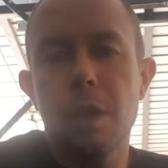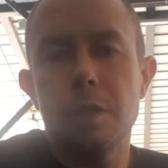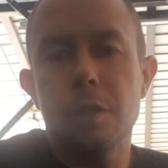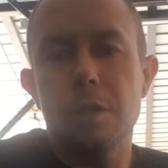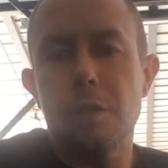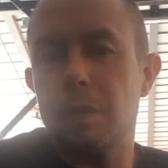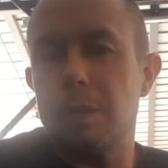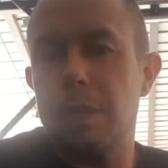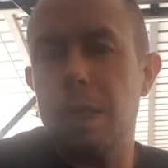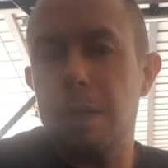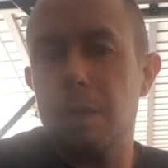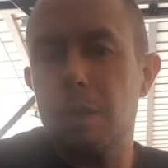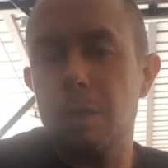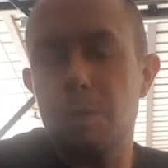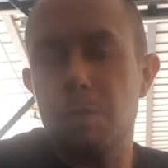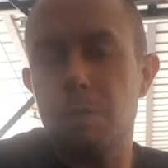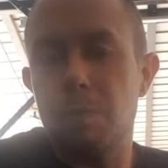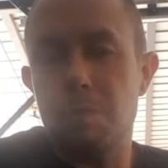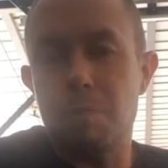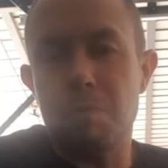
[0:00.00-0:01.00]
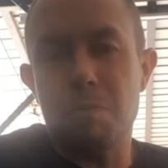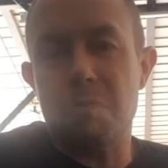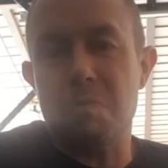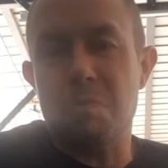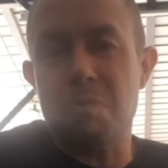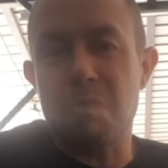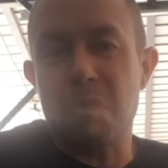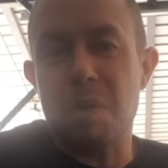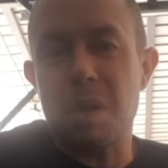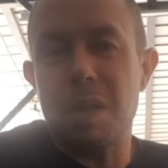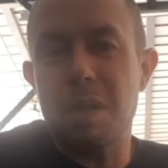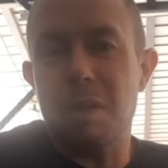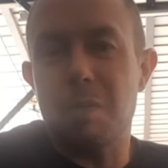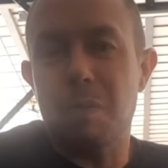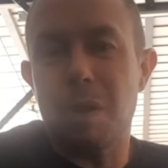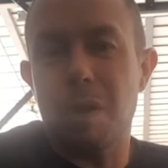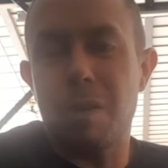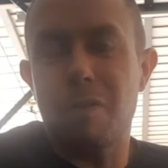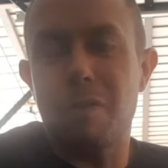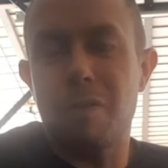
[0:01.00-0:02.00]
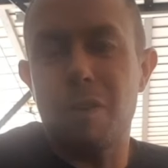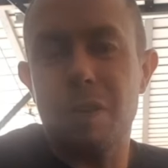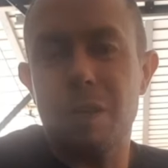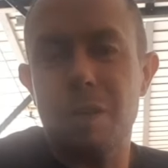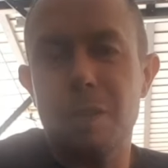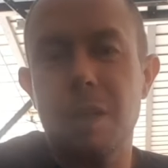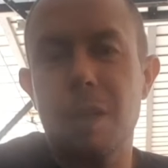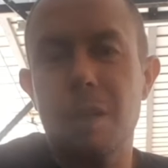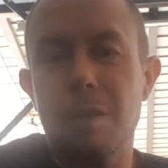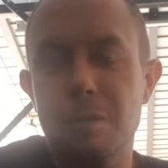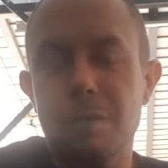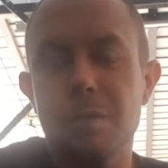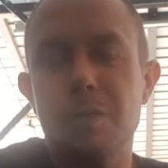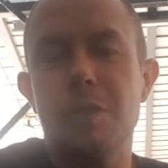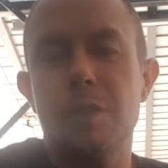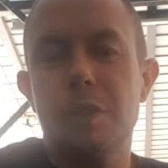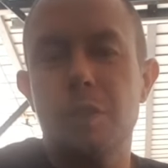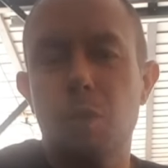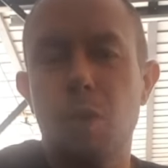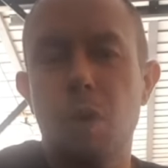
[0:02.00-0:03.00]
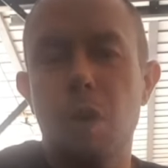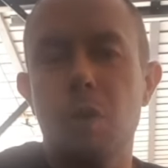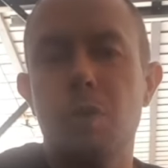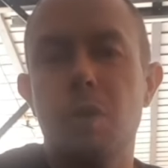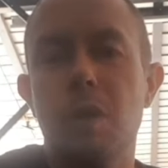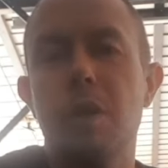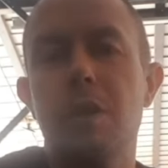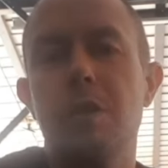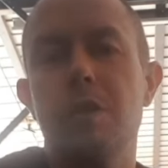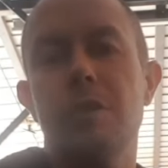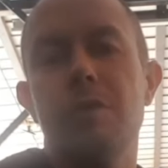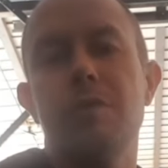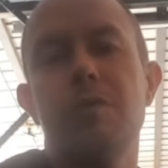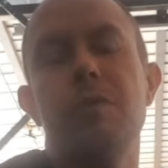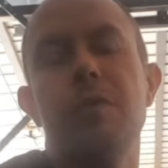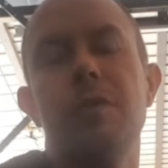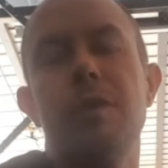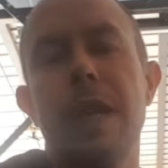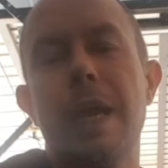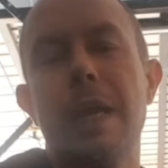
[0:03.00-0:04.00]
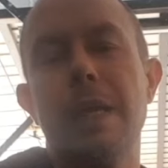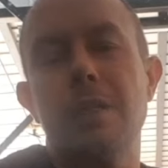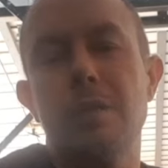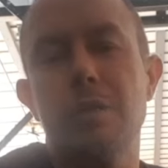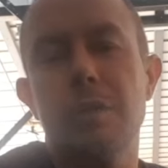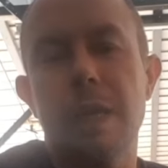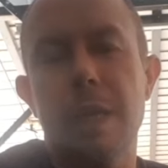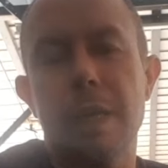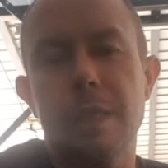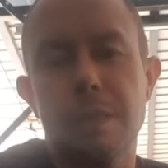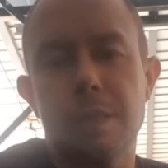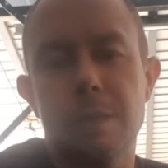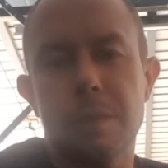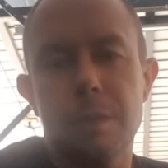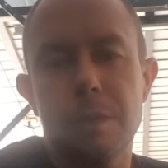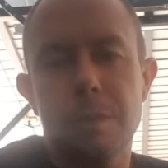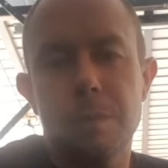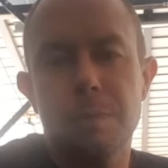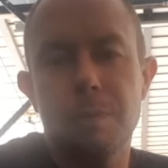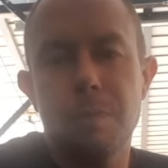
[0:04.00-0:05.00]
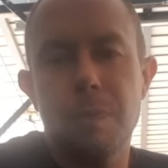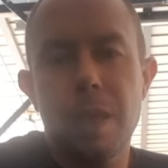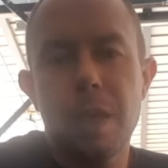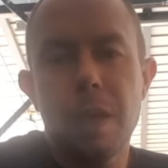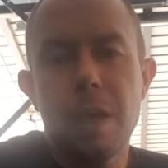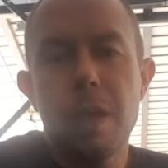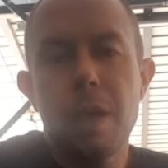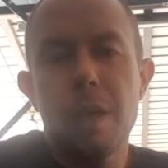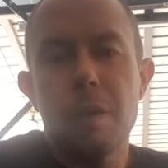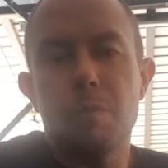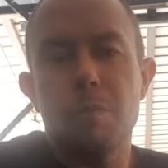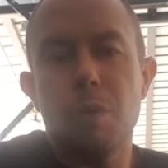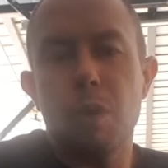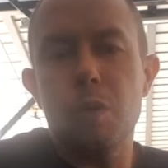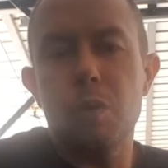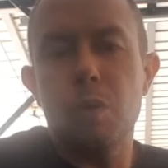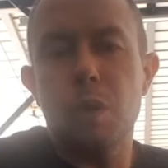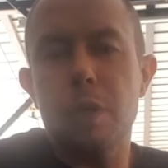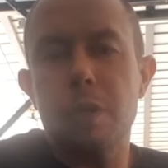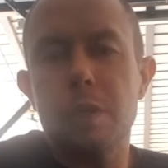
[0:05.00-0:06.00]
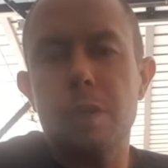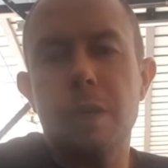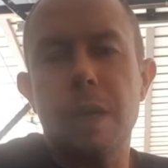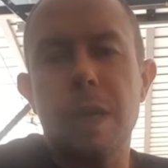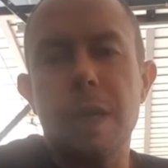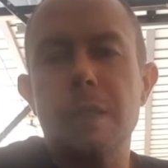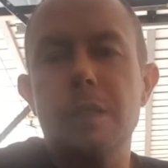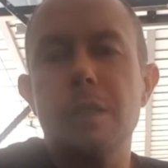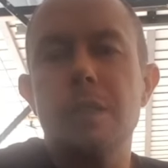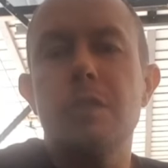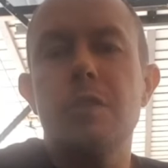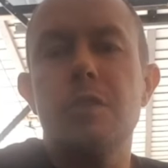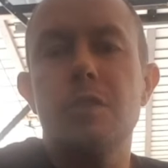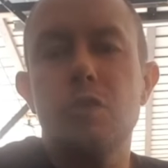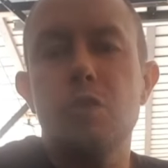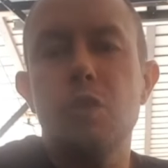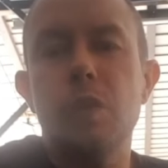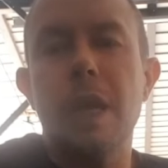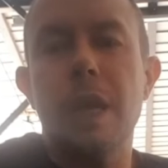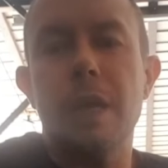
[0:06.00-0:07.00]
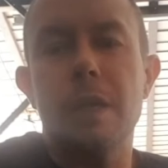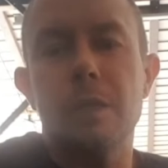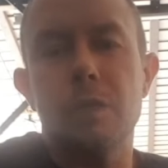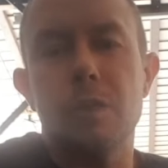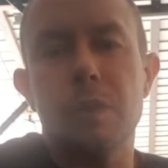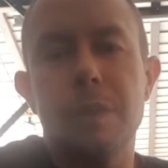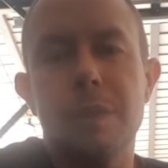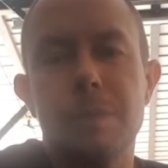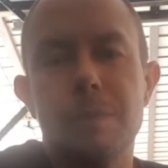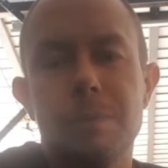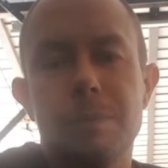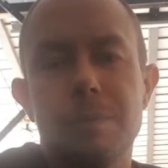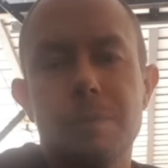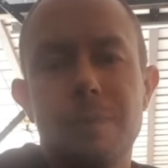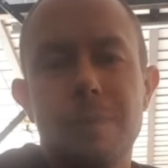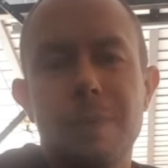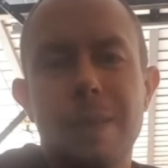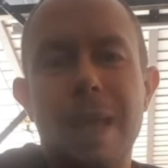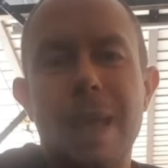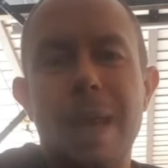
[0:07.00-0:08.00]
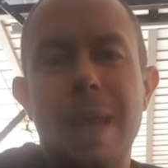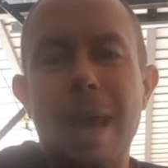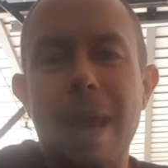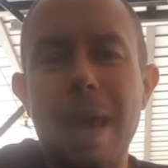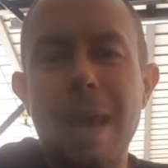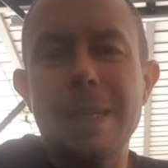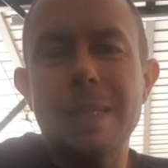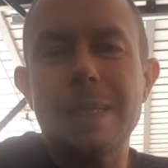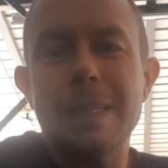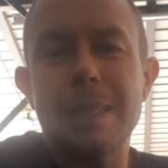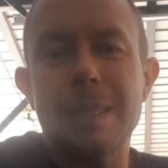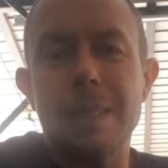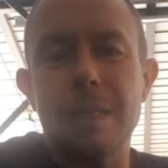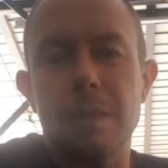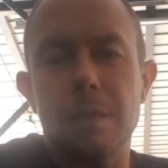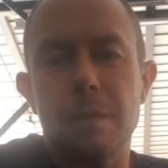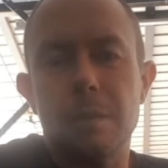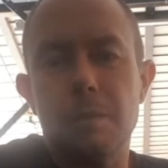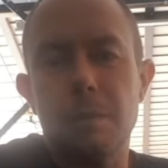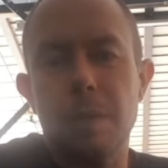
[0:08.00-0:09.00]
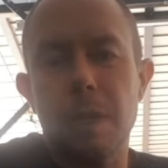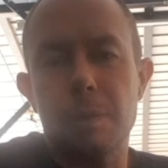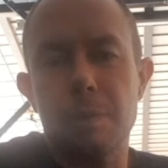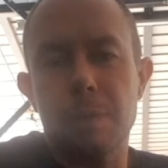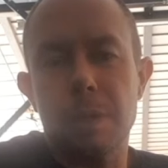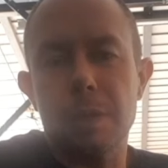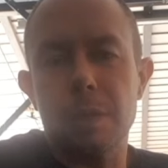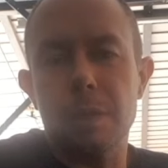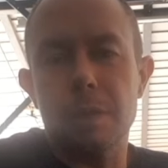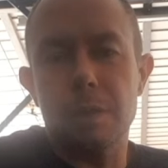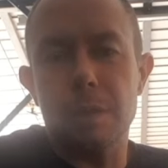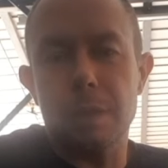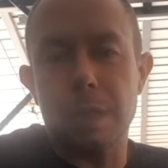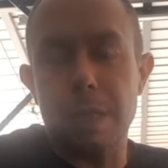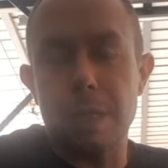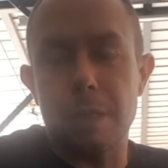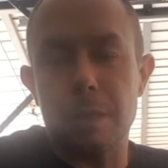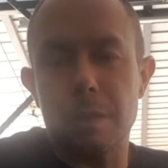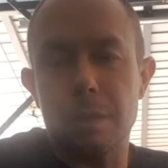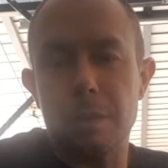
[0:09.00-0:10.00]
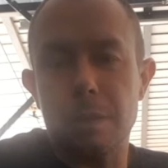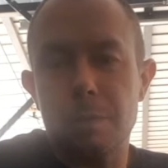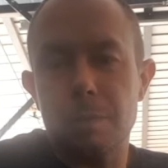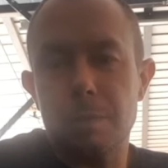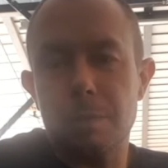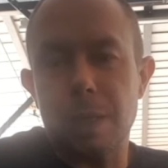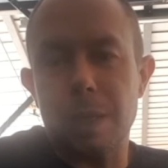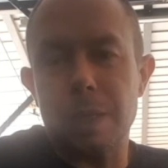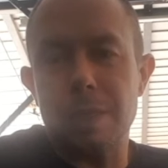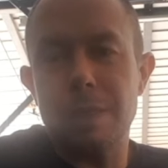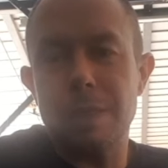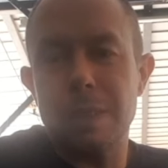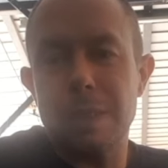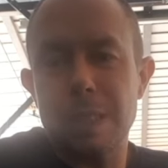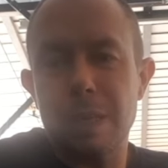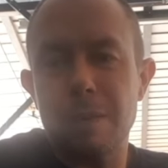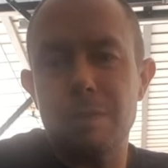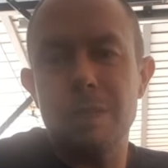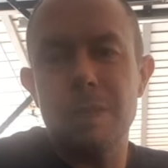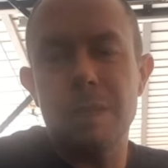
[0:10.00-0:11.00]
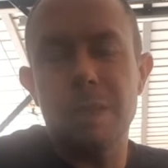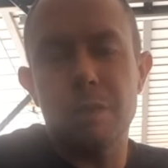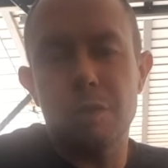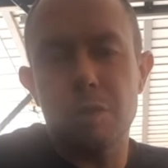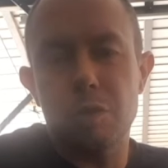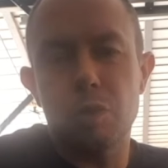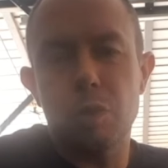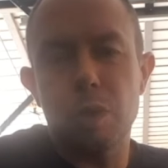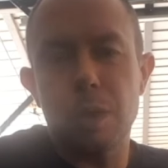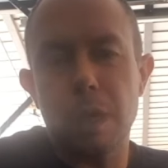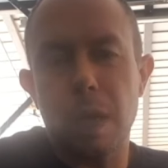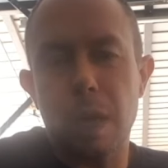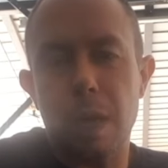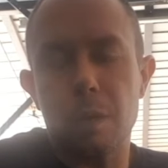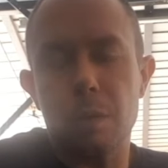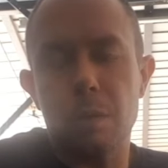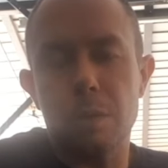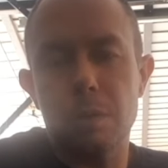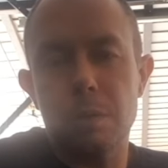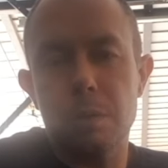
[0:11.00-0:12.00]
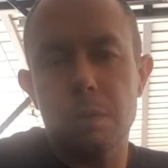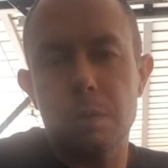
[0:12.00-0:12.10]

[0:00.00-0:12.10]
So that little motherfucker can swallow a lot of exhaust gases. BorgWarner S300, 80 millimeters in and 73 out.